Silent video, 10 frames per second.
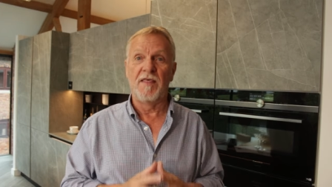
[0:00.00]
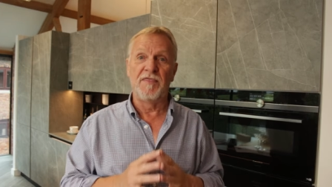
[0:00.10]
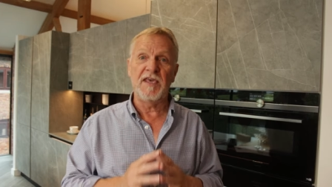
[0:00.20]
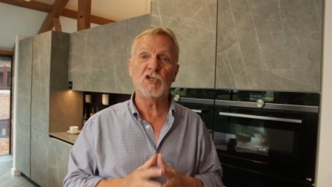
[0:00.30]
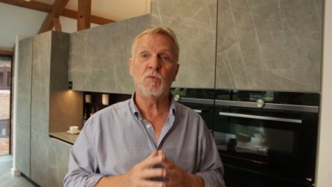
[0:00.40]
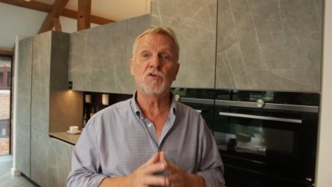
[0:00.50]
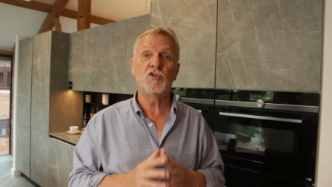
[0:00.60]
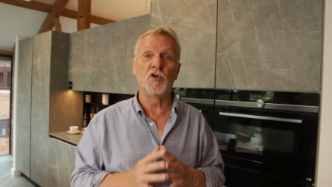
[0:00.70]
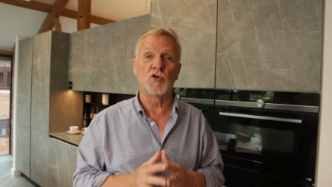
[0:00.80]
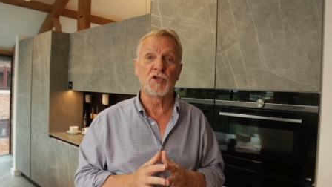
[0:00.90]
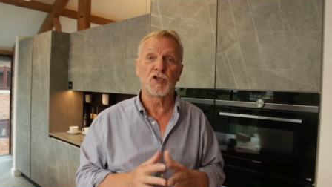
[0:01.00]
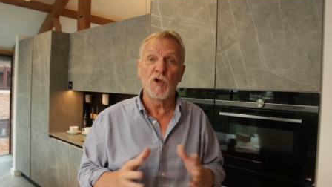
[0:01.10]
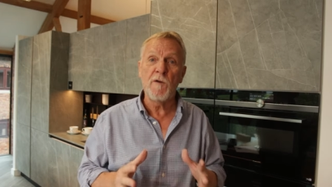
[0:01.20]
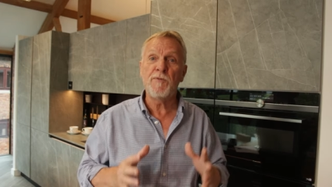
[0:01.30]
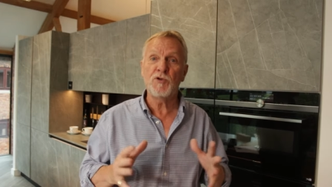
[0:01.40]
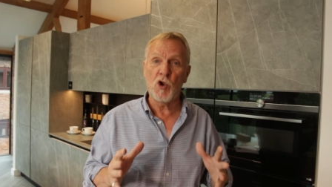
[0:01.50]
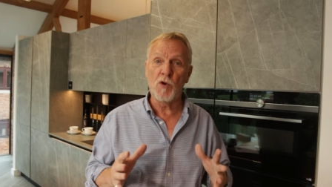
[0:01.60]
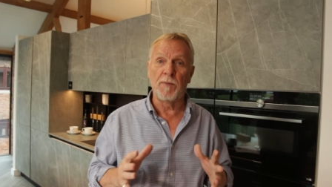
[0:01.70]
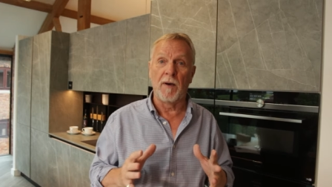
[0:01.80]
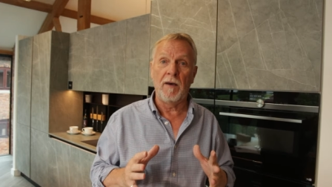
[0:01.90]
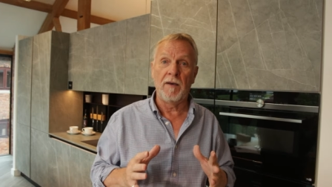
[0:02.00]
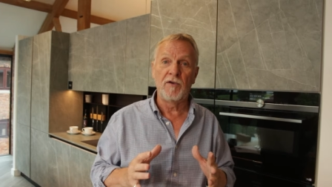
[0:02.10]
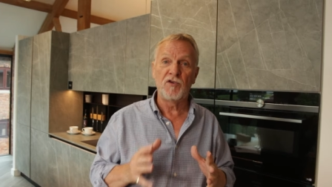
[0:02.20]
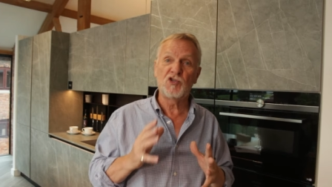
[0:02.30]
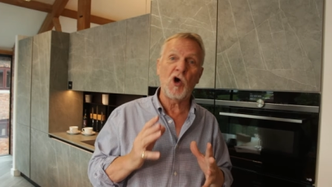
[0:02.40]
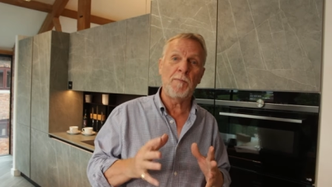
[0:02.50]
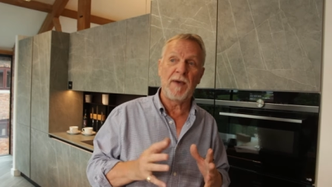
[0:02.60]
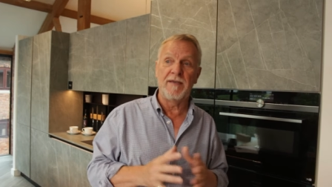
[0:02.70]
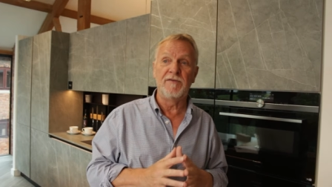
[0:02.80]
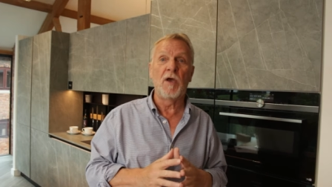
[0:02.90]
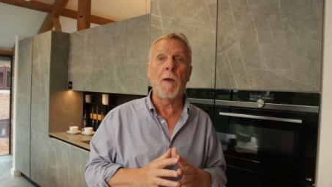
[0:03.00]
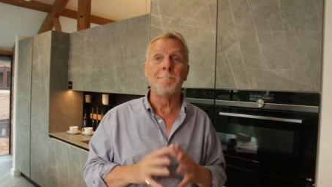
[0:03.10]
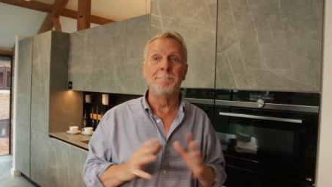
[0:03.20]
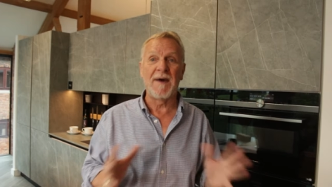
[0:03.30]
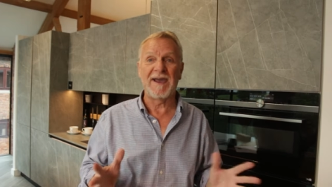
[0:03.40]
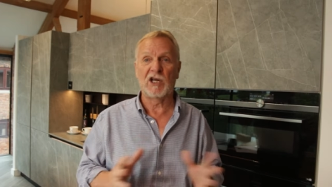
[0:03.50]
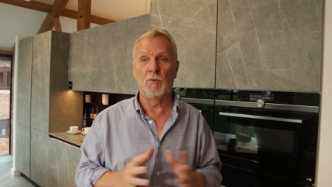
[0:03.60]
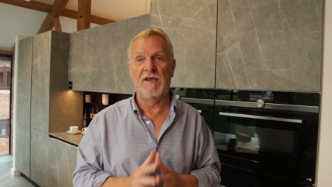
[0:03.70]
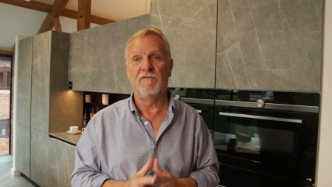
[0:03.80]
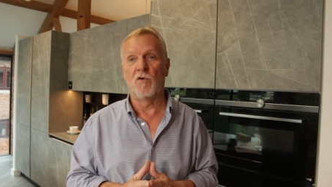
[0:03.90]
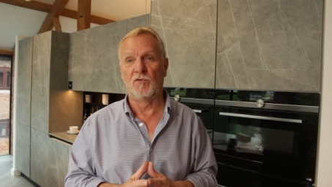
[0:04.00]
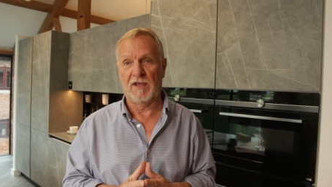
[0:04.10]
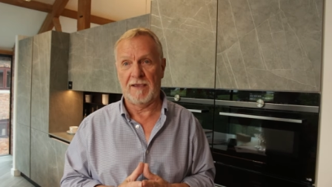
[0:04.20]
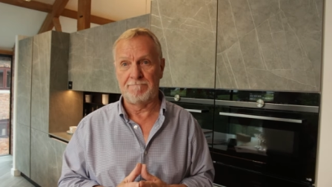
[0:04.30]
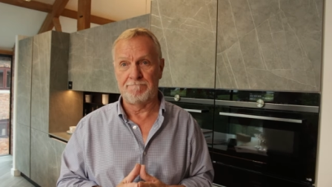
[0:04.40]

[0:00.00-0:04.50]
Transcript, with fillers: This was just a super duper top end microwave only.